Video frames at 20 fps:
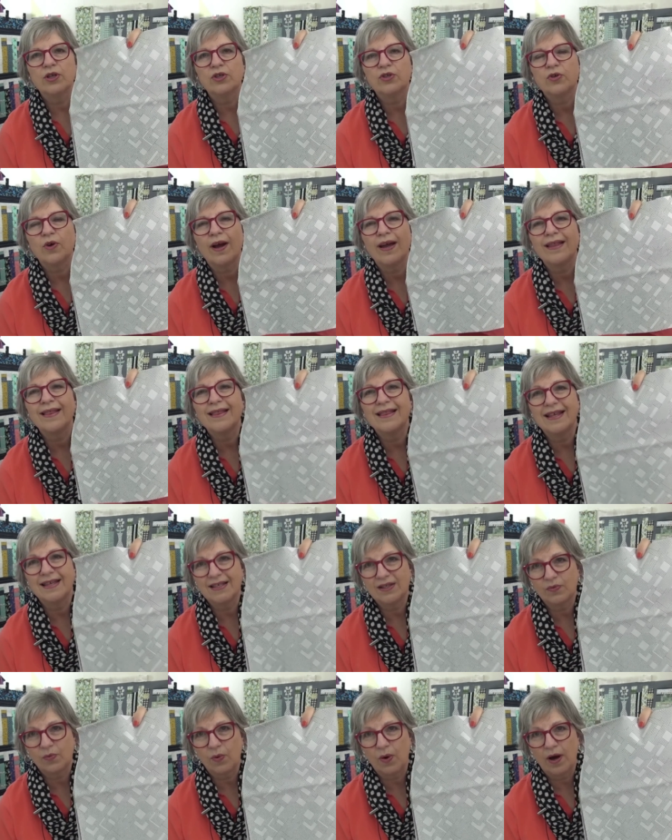try
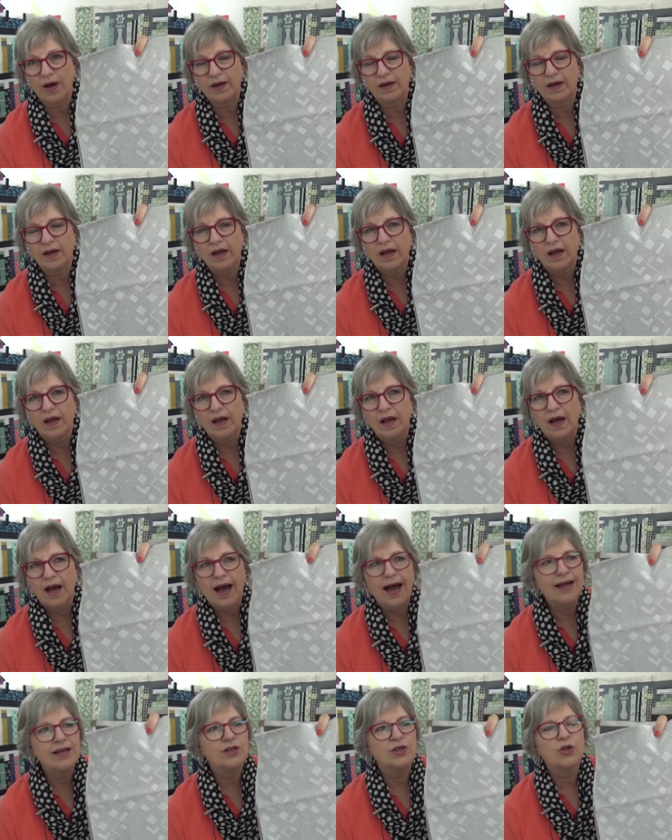this one.
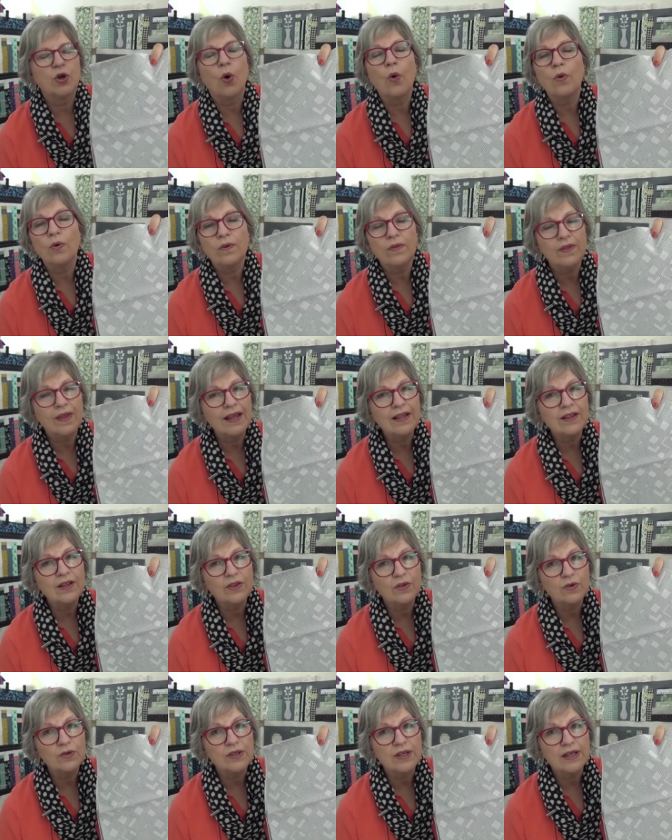I don't think that
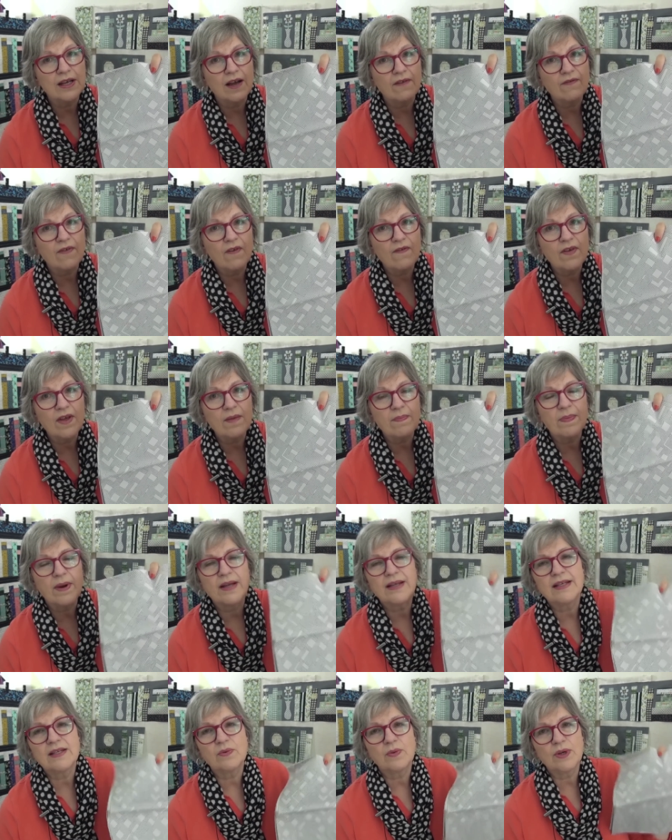there's enough of it, but I
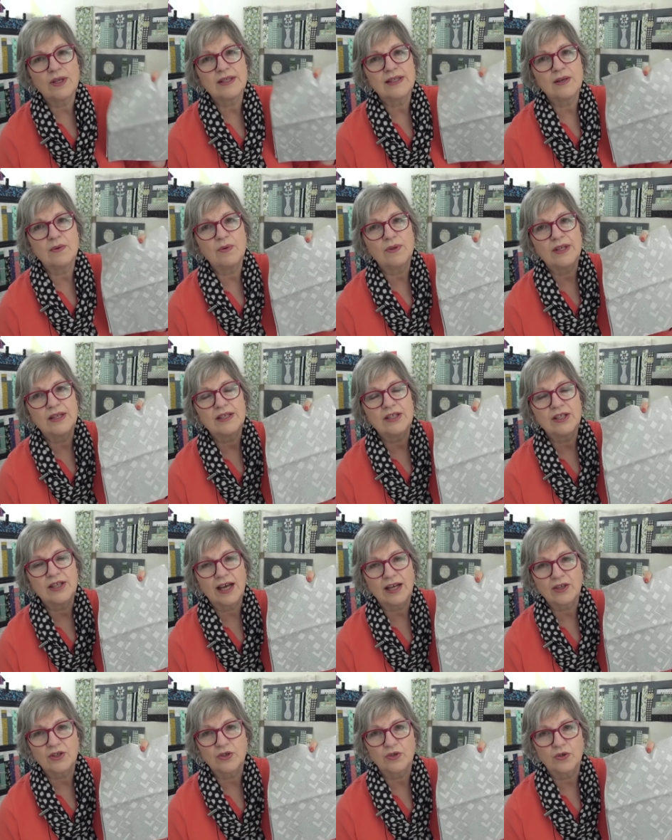just want to see what this
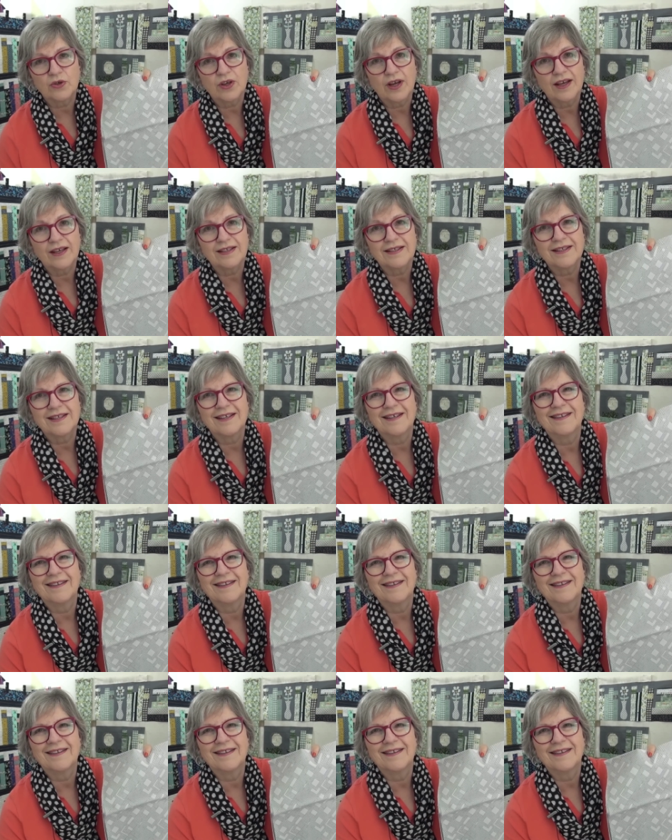texture does.